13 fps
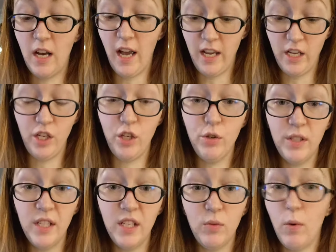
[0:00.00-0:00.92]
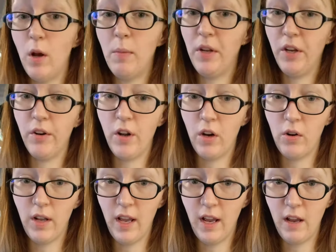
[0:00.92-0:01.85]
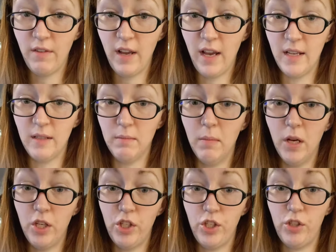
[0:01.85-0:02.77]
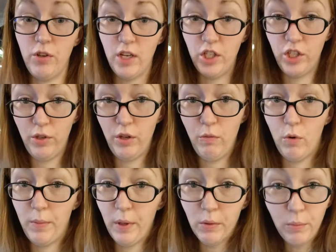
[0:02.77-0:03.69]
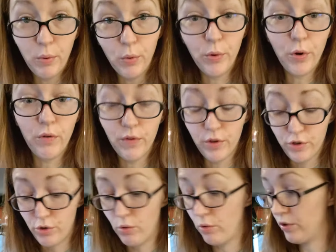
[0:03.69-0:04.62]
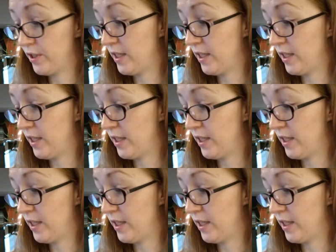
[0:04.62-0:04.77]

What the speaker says: I could use it as well, but you're not going to have as much stretch, so you won't be able to pull it over the shoulders